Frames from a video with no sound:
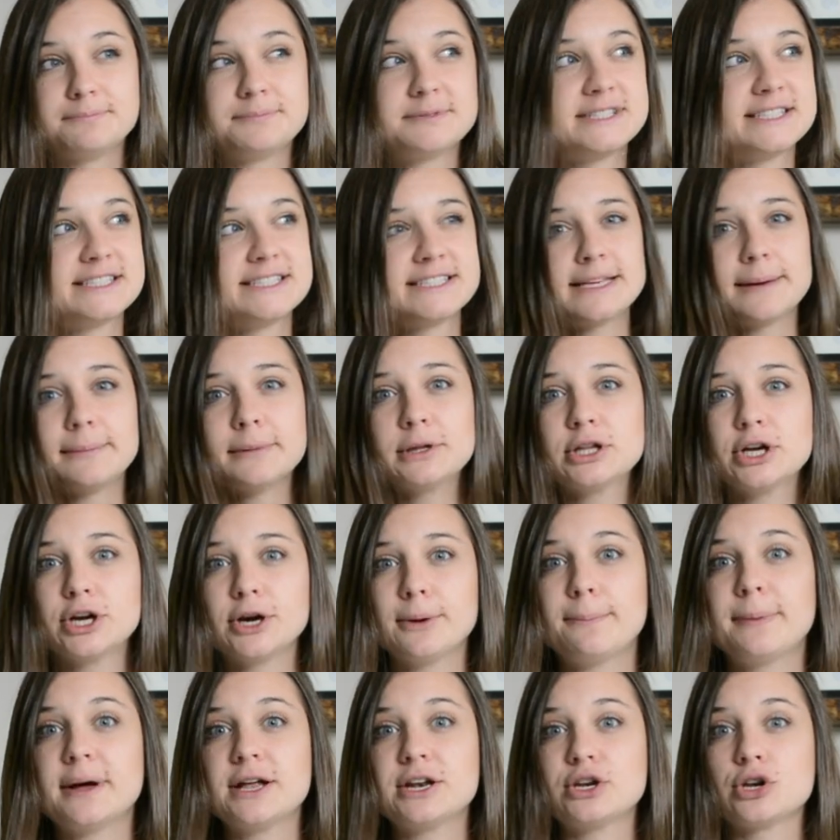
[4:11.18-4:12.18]

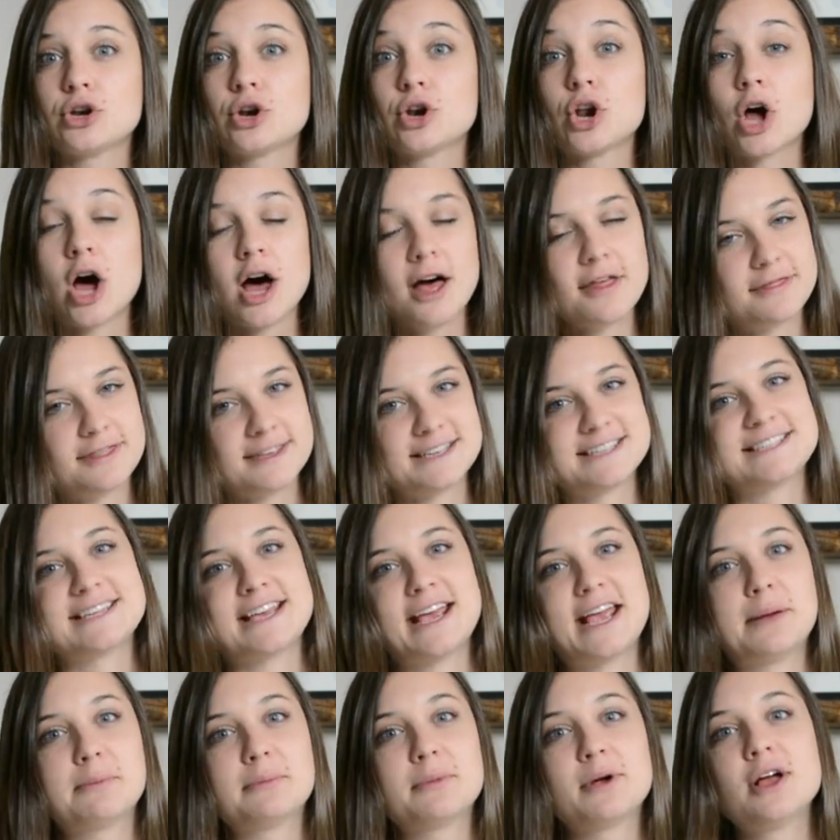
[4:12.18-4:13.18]
similar but not the
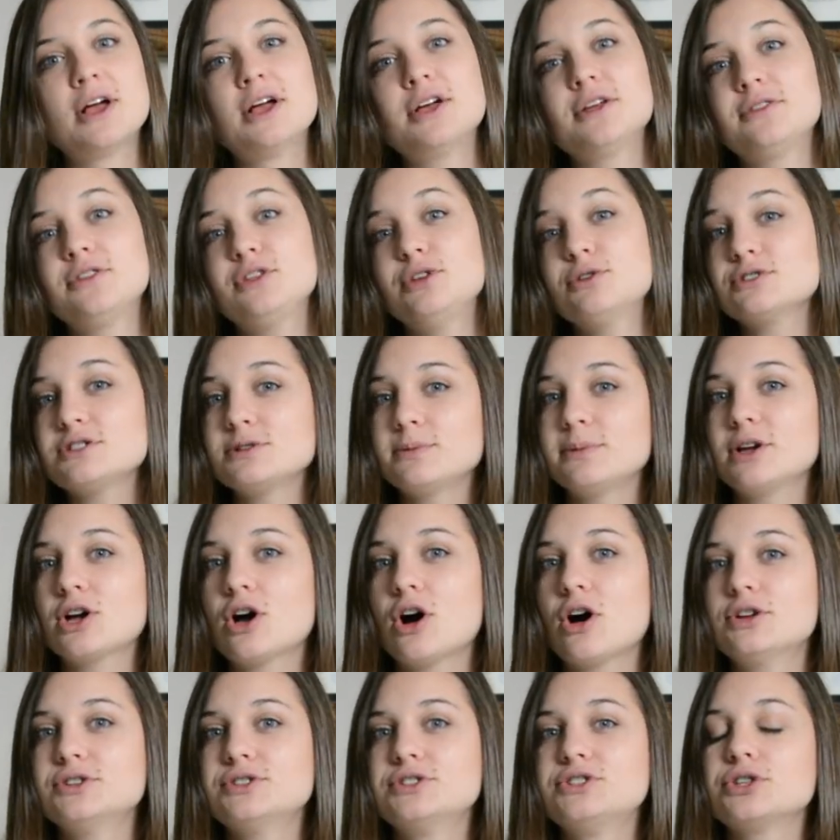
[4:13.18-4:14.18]
same. It used to be
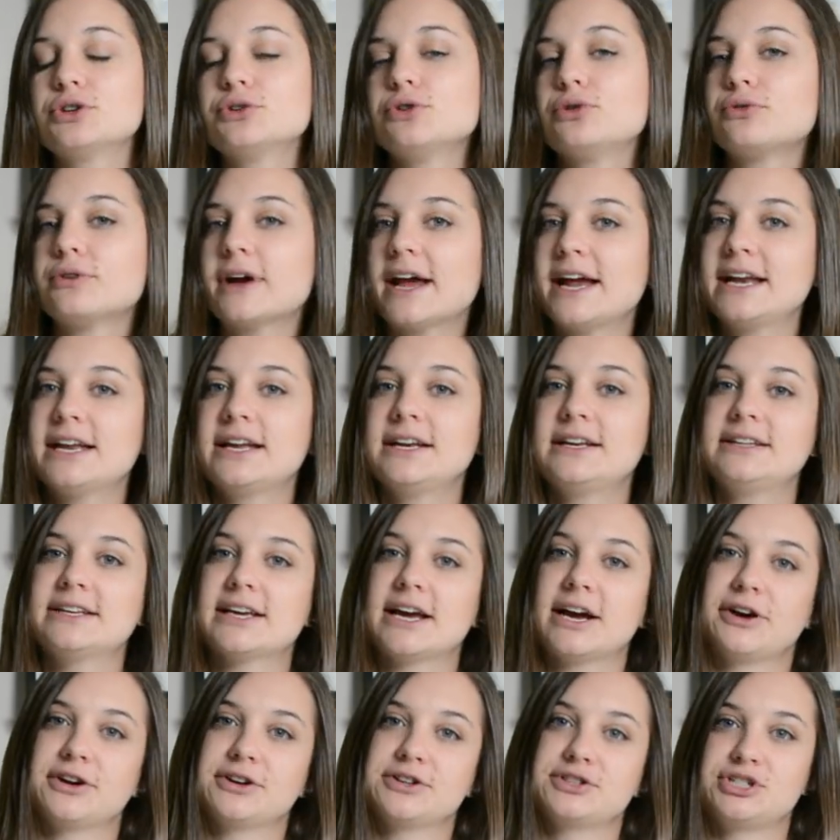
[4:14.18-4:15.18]
called degraded
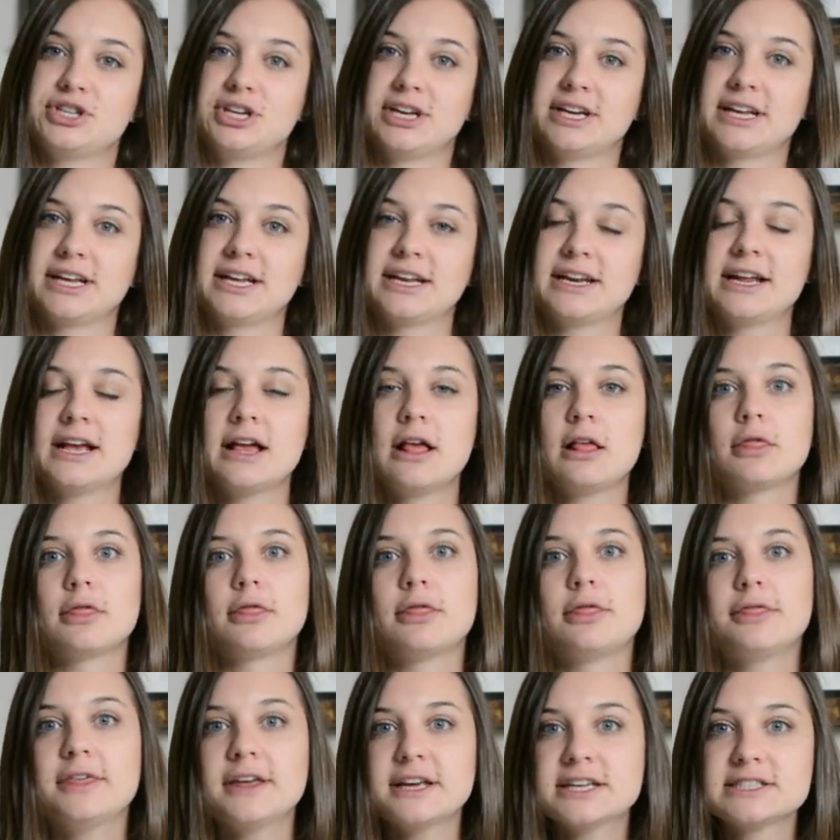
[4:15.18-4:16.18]
carrageenan.
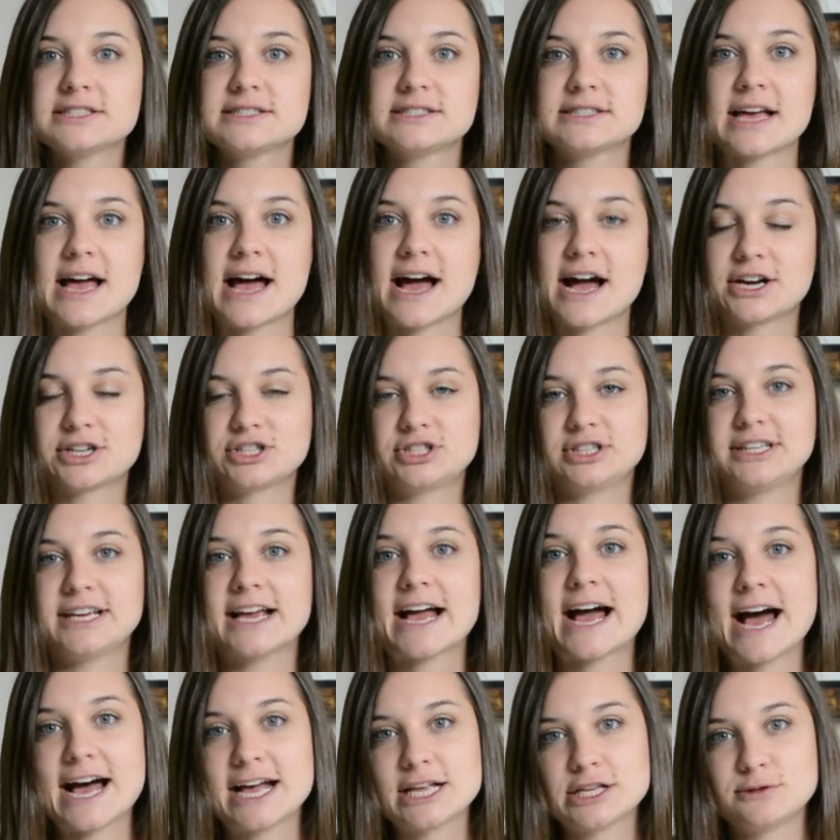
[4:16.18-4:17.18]
This actually
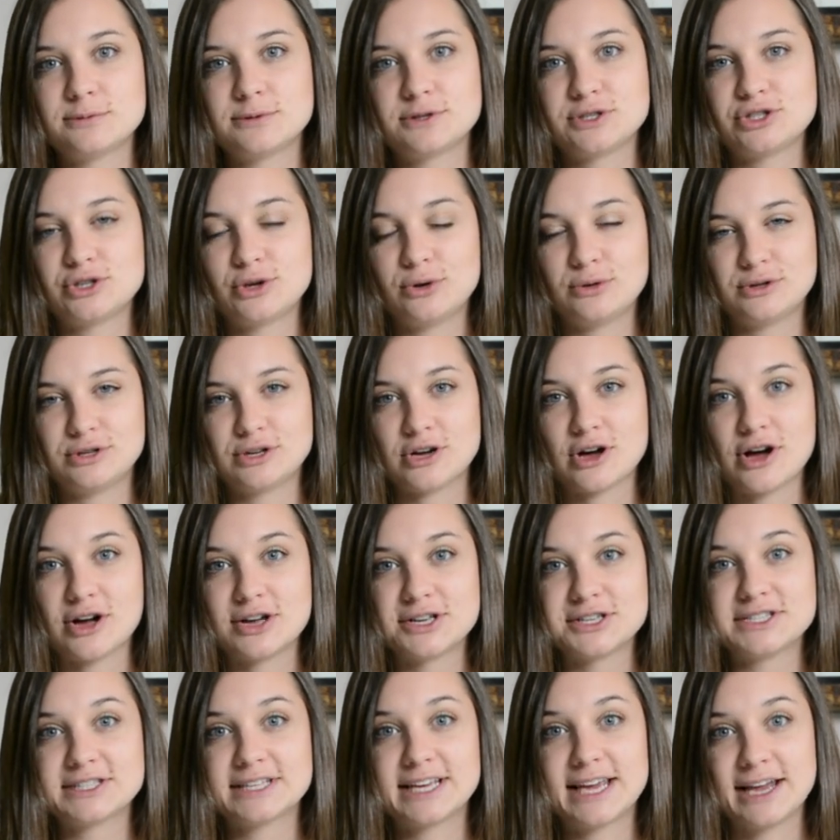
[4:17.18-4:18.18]
has been shown to
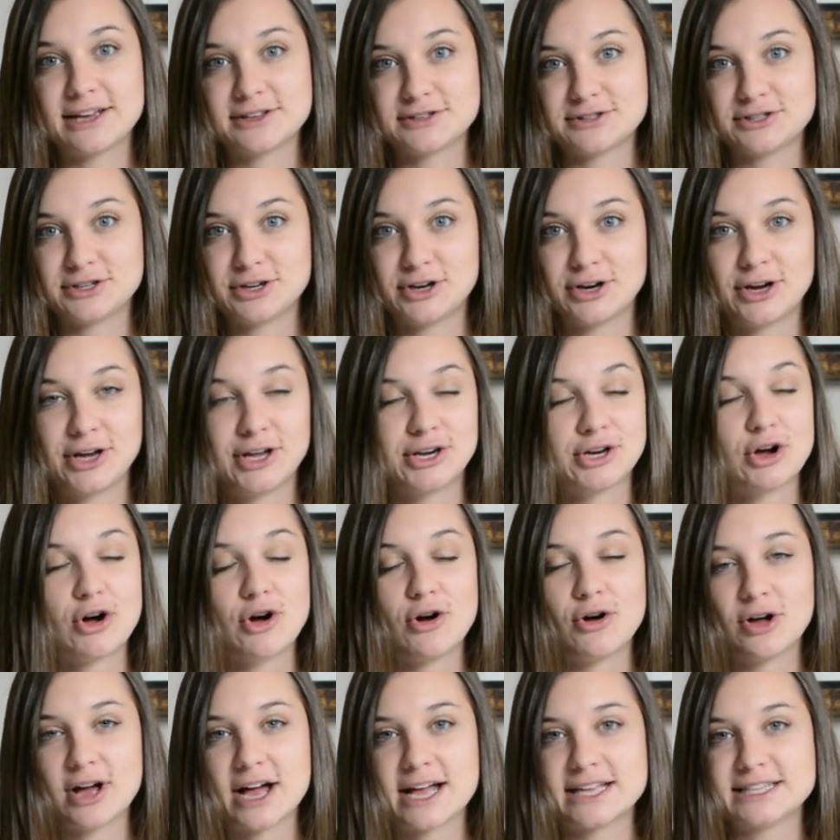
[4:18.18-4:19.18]
cause cancer and
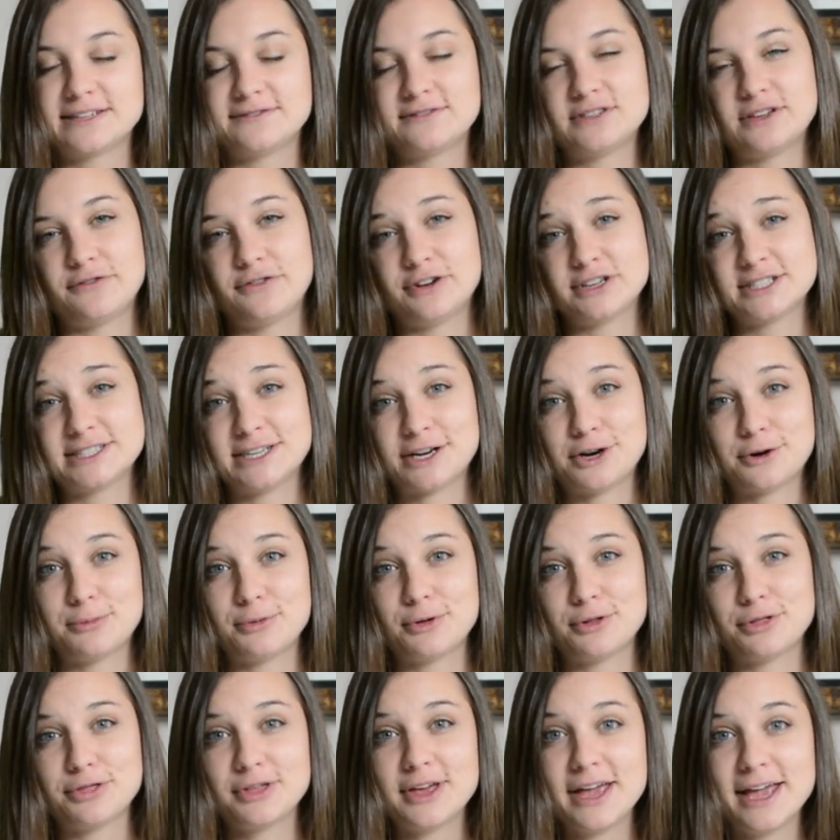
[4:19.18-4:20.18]
all kinds of different
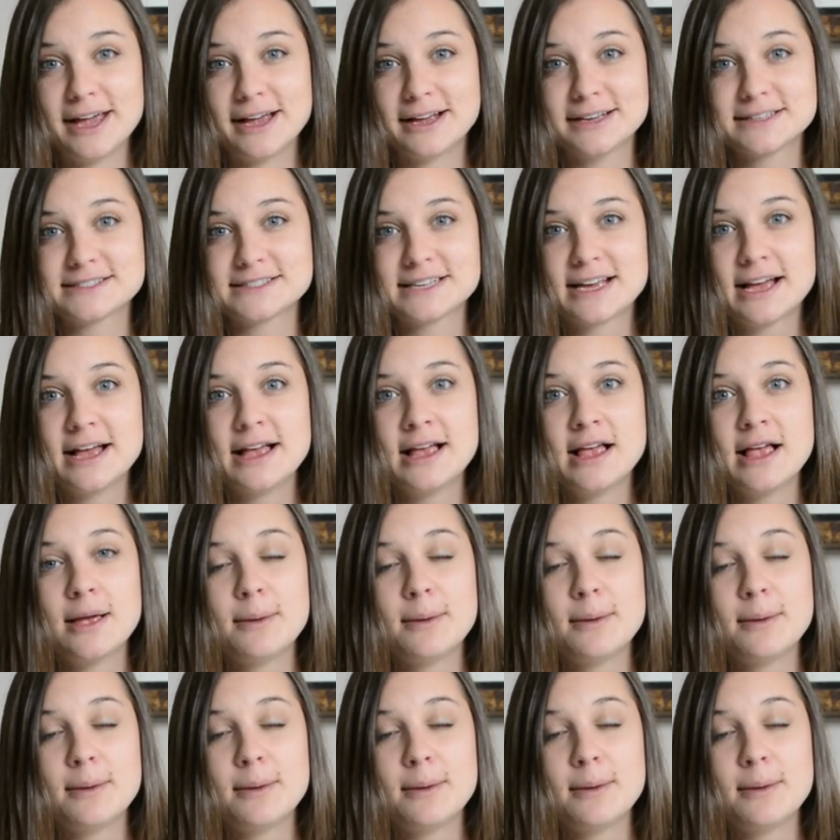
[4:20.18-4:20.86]
terrible things.